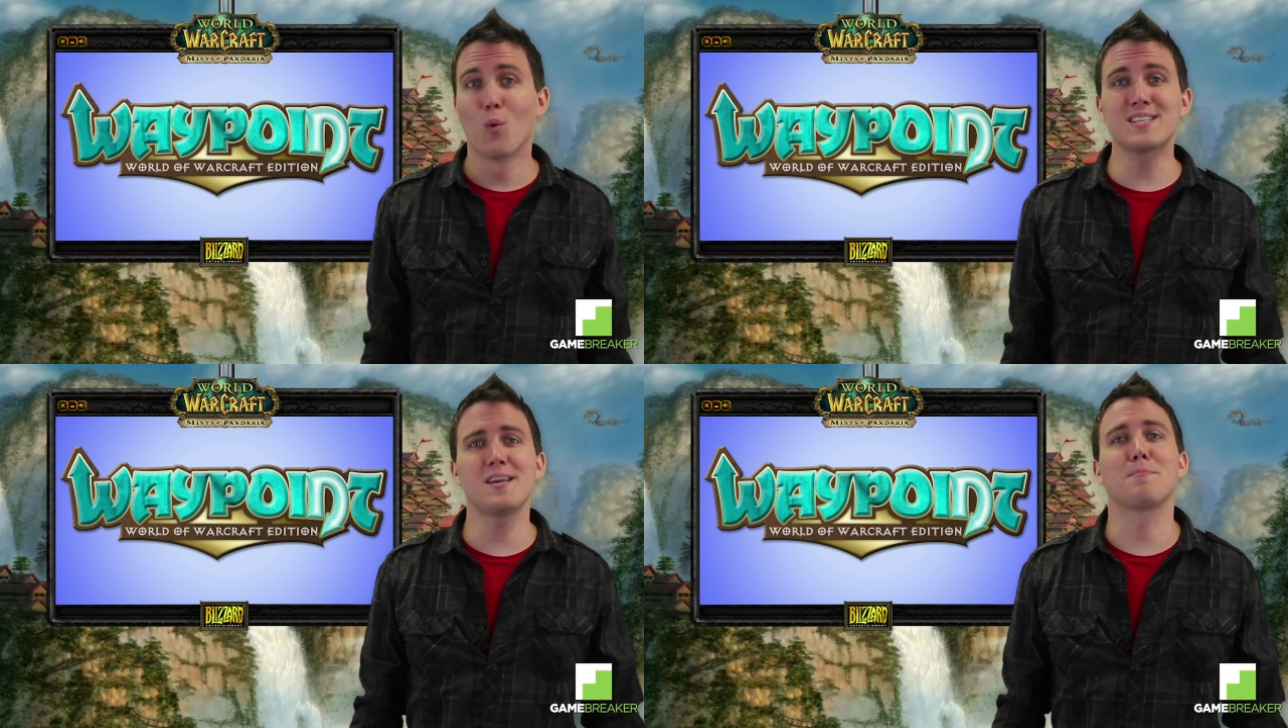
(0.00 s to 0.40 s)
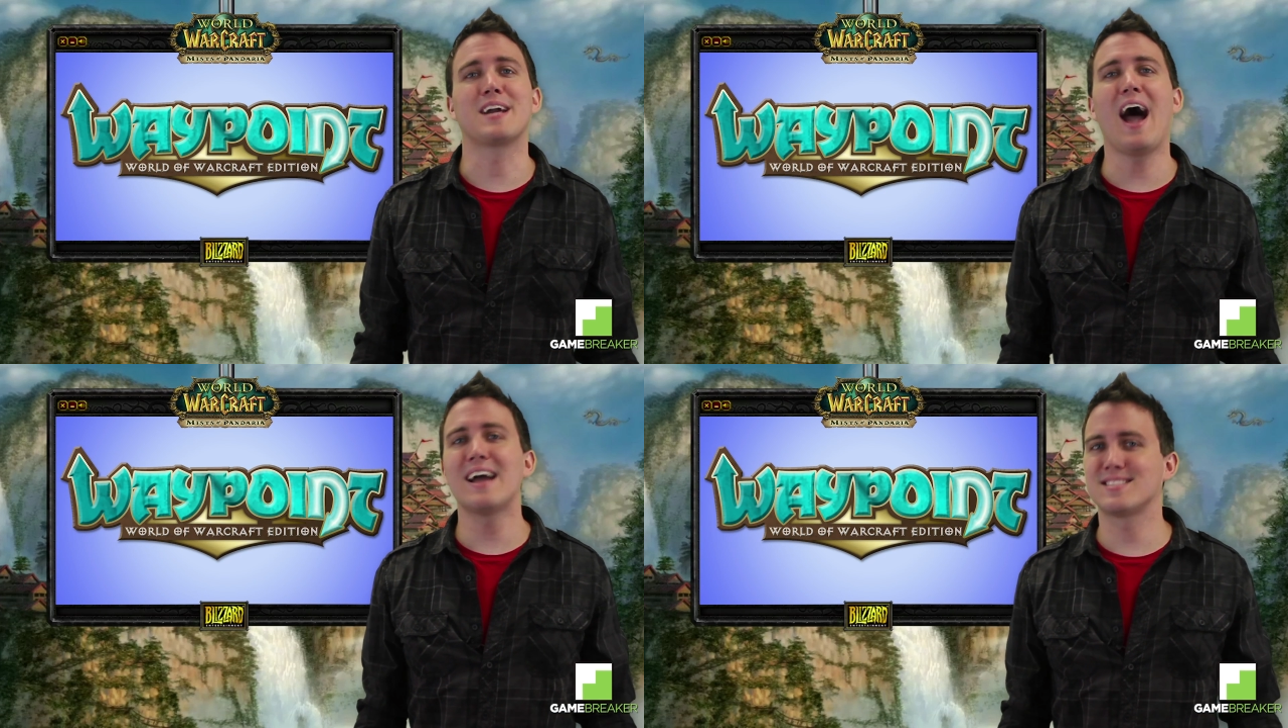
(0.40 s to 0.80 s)
What's up
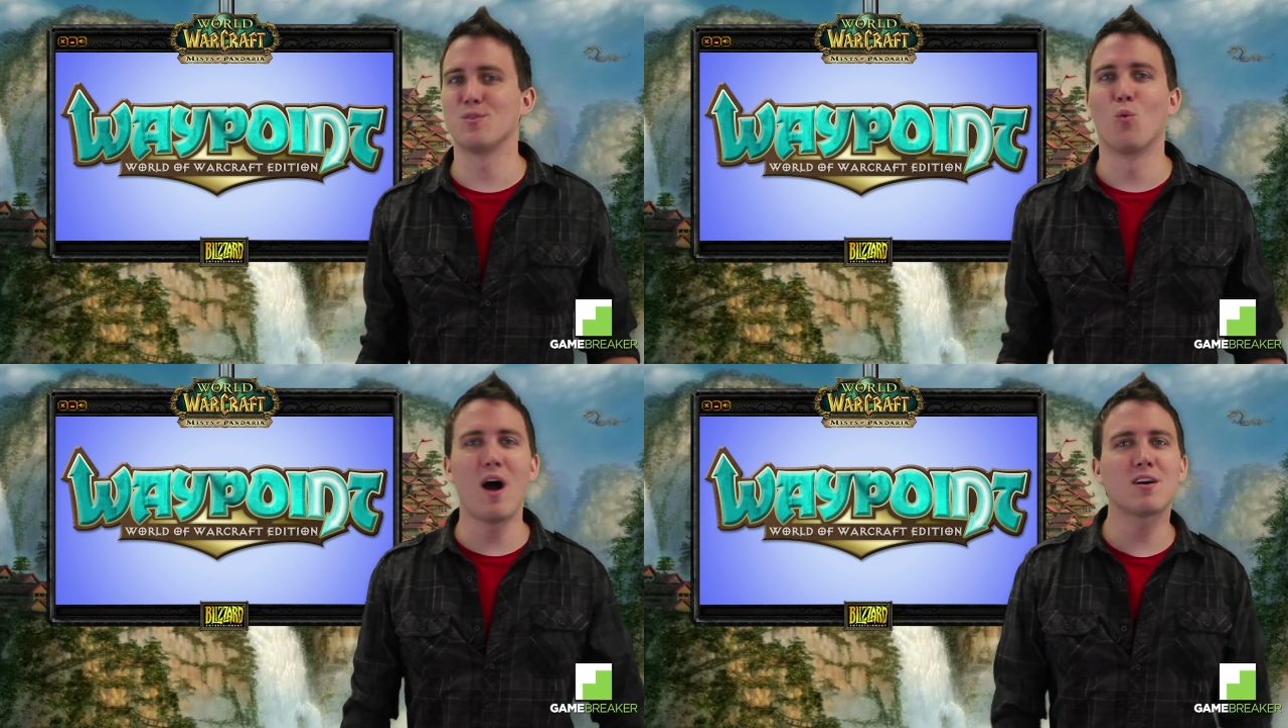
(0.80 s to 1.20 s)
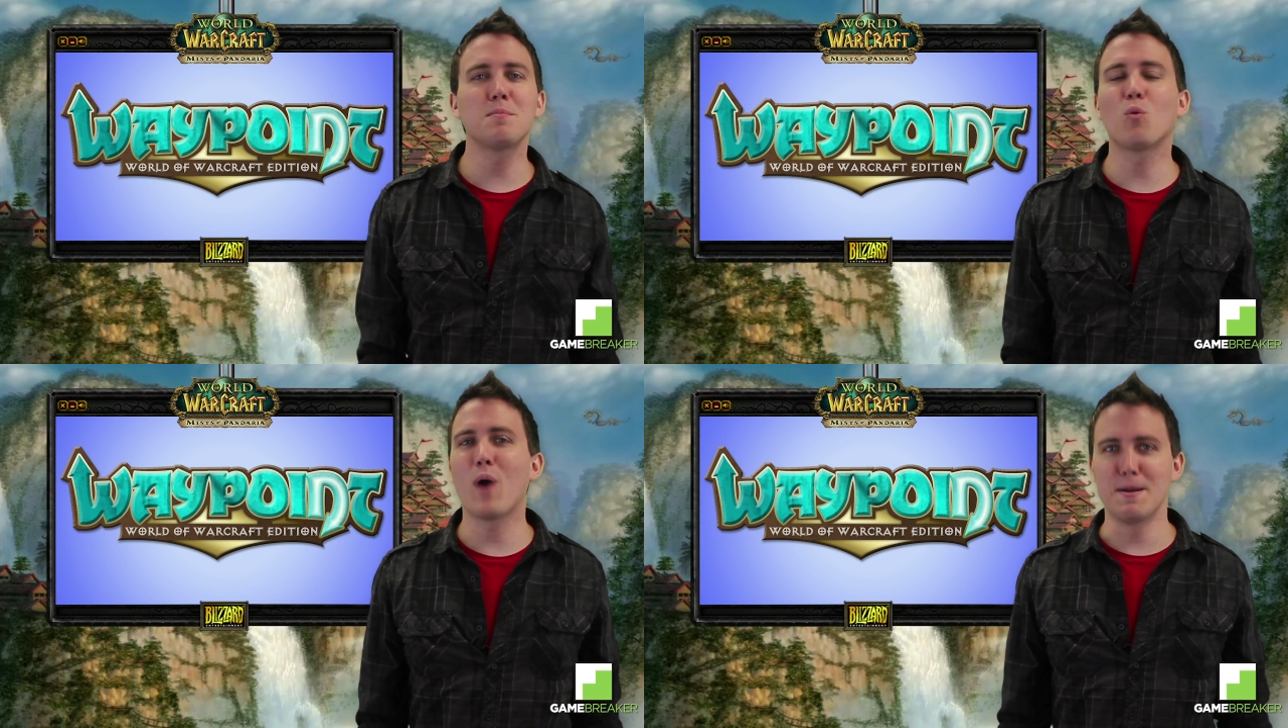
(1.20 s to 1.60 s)
guys, and welcome
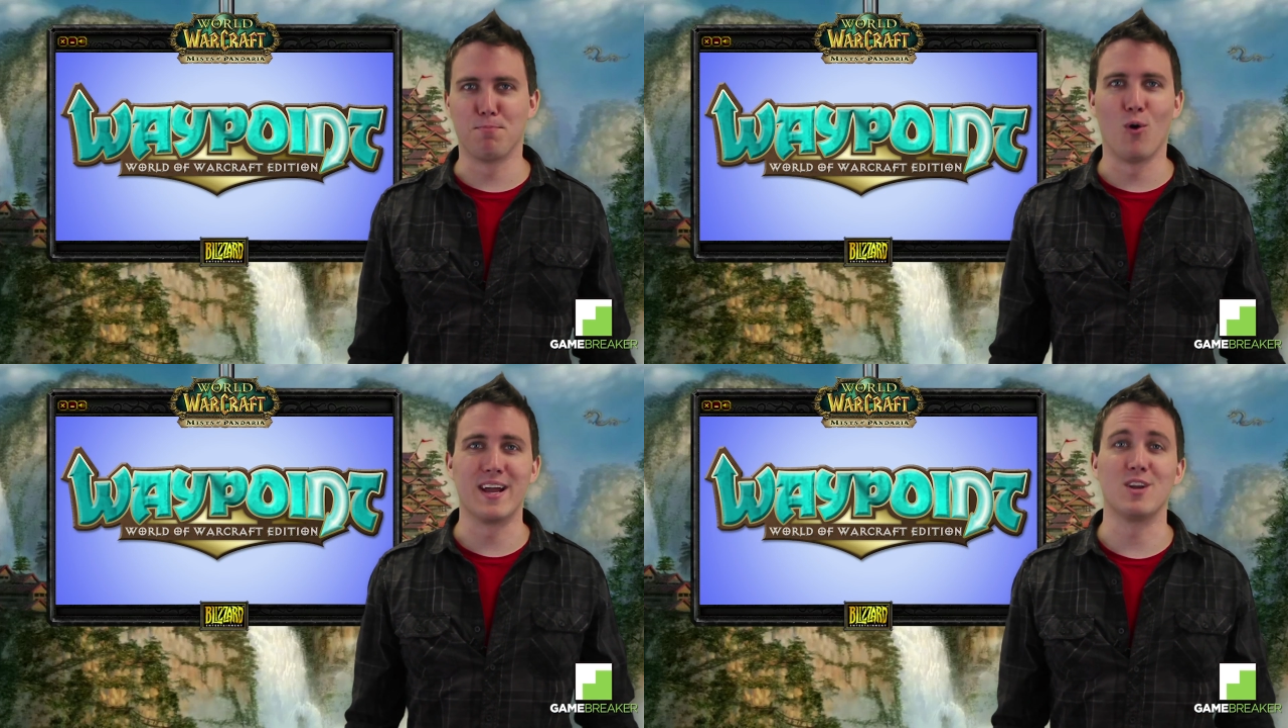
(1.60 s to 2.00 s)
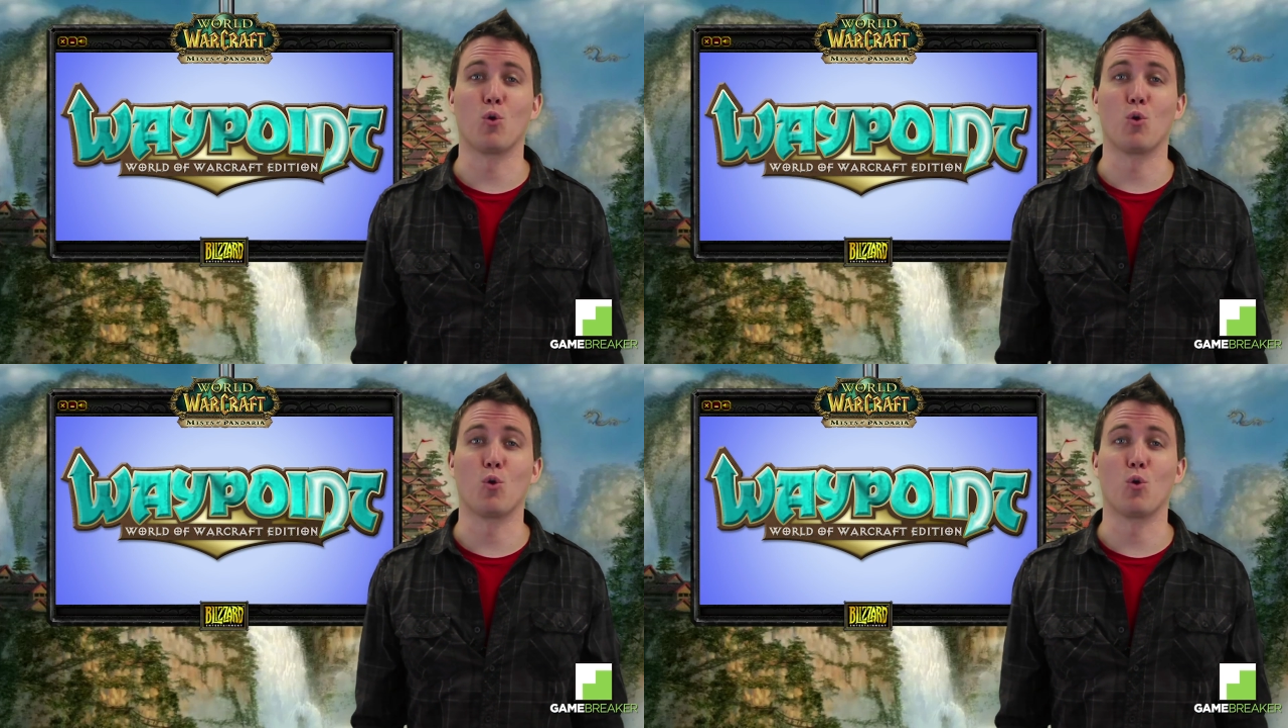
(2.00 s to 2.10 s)
to Waypoint,